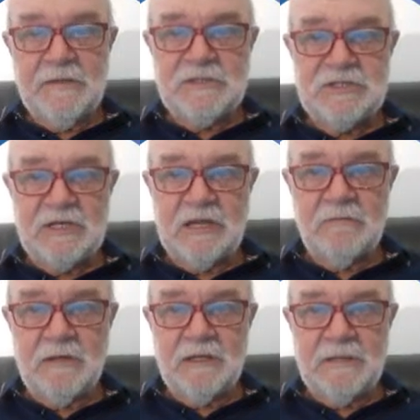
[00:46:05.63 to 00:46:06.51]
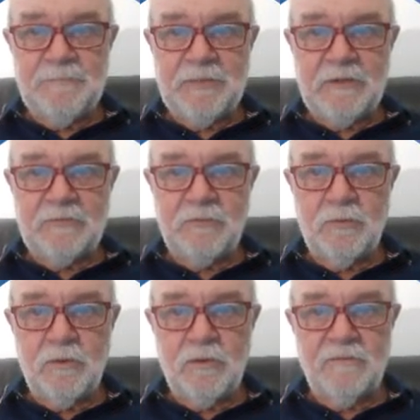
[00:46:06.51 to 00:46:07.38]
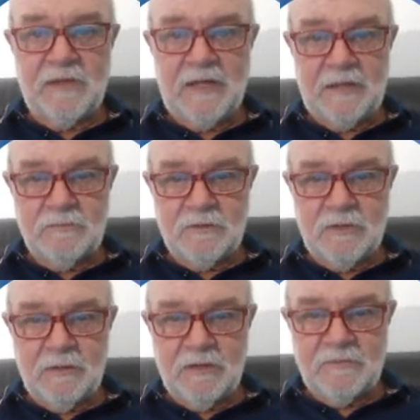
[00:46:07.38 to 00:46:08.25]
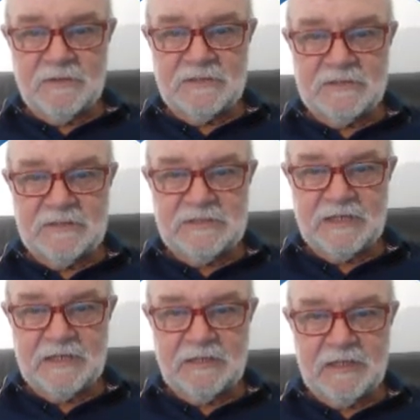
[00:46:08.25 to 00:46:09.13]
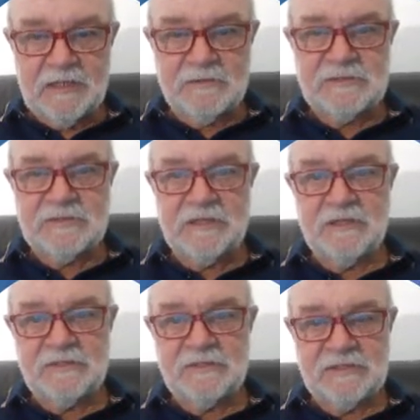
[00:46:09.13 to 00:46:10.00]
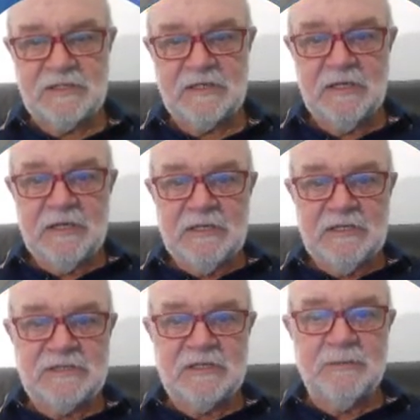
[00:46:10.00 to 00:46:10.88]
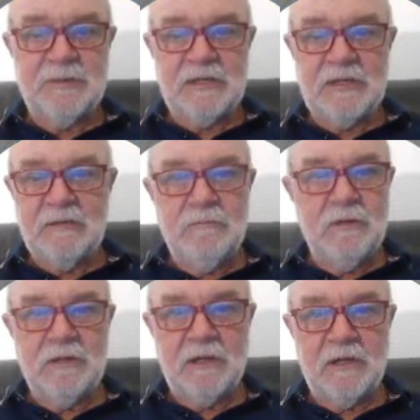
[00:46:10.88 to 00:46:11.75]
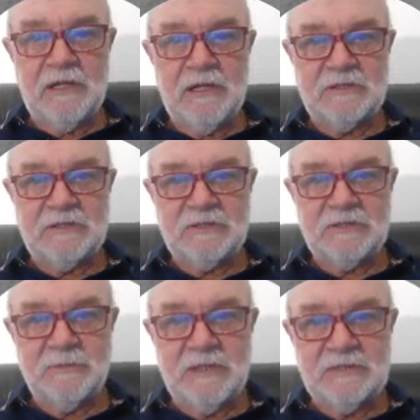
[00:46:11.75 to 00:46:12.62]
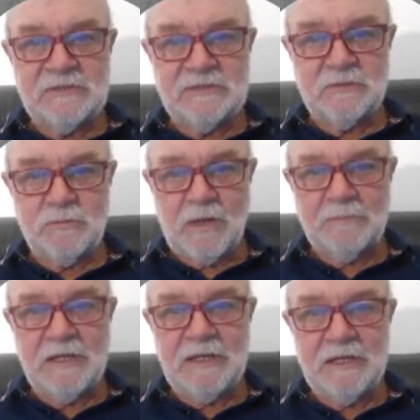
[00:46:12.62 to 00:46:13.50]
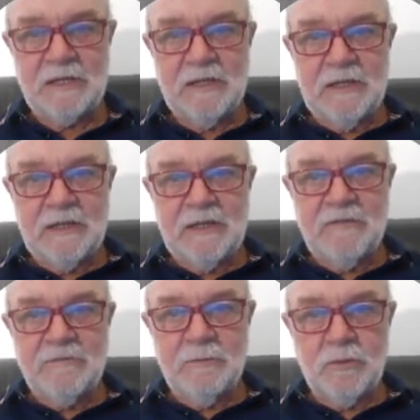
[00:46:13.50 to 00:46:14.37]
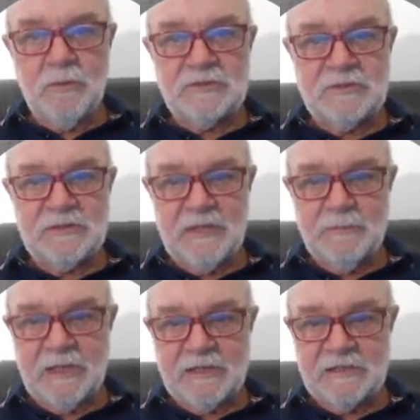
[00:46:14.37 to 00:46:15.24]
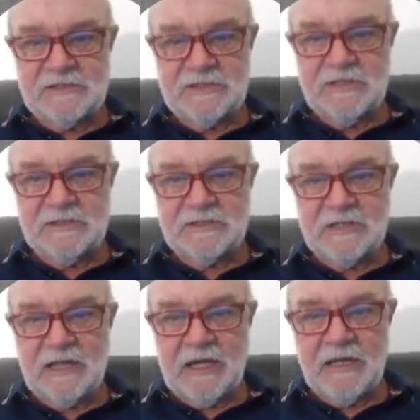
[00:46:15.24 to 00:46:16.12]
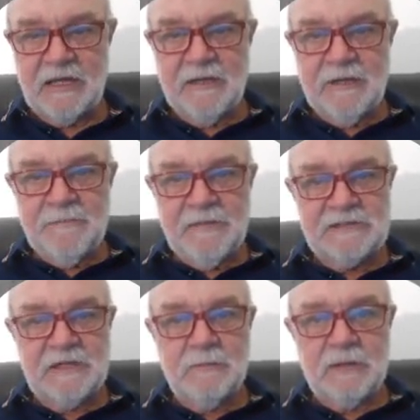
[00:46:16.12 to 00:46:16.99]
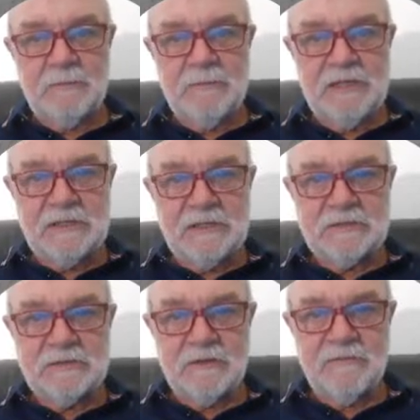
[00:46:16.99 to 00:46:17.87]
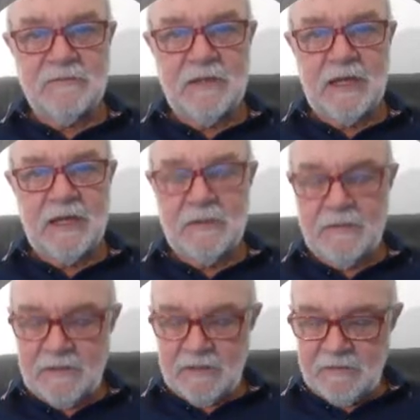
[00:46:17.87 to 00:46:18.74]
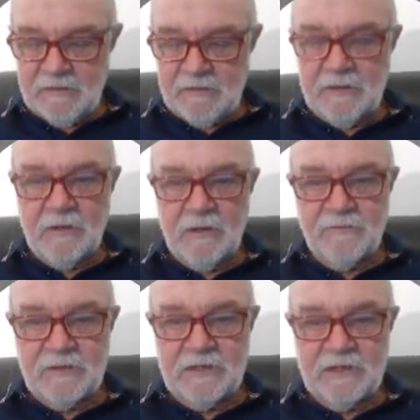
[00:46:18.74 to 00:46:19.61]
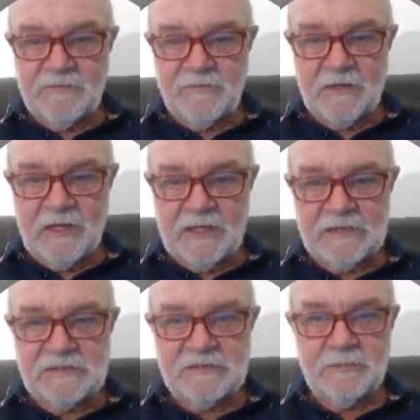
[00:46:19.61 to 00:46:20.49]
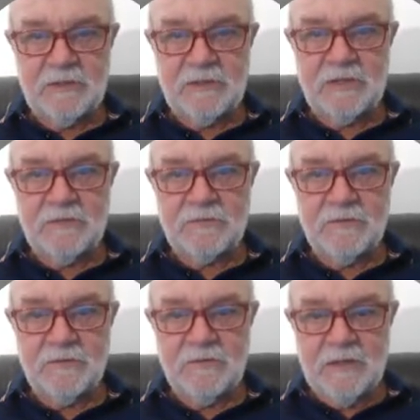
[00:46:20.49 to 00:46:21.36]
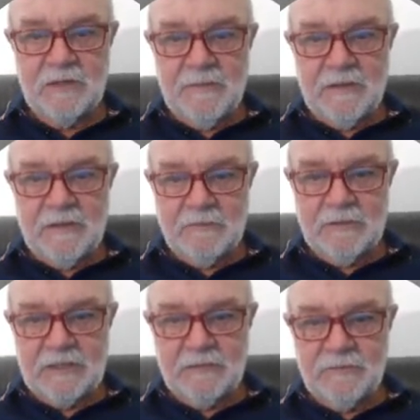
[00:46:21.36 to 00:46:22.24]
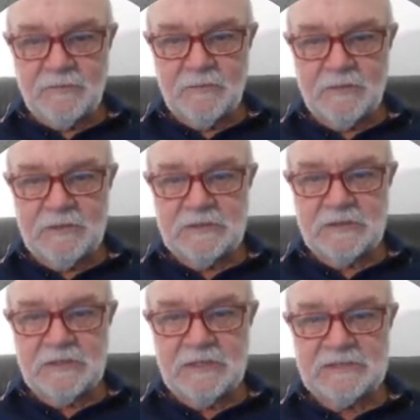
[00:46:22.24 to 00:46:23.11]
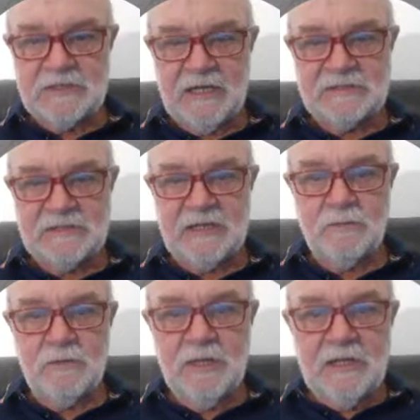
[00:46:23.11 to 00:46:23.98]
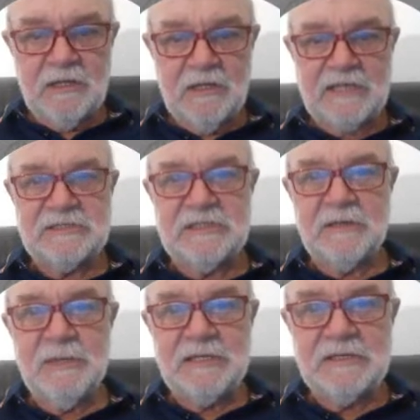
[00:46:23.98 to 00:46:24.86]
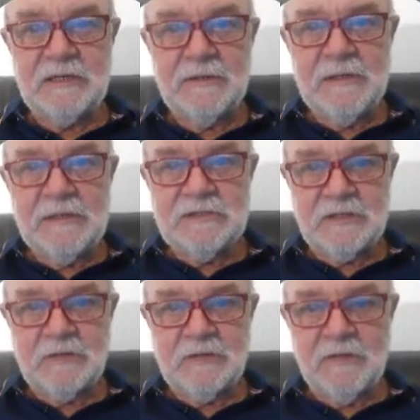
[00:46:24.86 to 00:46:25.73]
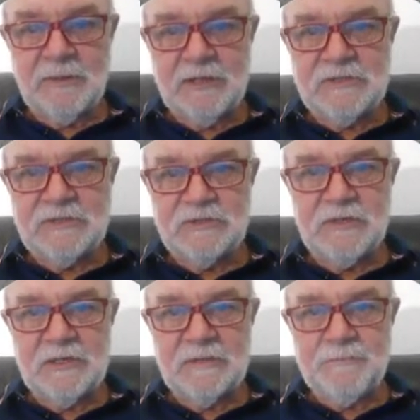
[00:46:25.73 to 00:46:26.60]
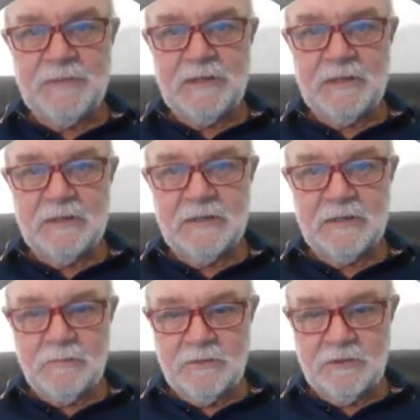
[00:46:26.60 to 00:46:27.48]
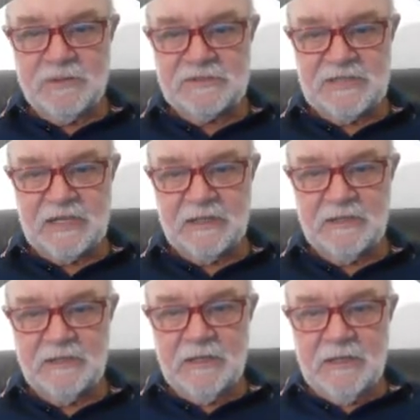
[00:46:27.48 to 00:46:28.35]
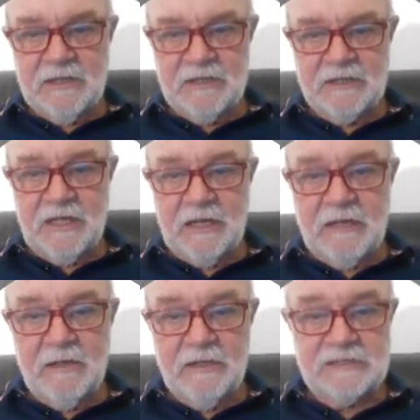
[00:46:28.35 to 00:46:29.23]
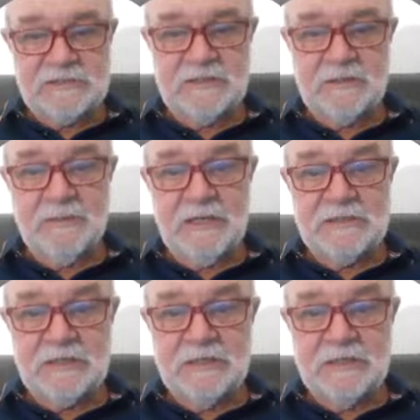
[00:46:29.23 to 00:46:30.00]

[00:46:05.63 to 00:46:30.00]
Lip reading: Generally, through all of that, we'll go over to the sea state now and see that the sea is going to be less than 2 metres to 1 metre and even more. So I come back to the sea to today, that's only 1 metre, not even that. And over the next few days, I'm clicking through. Here we come through into the next day. It's only less than a metre, so they'll really be enjoying it. We're into the 2nd, again less than a metre.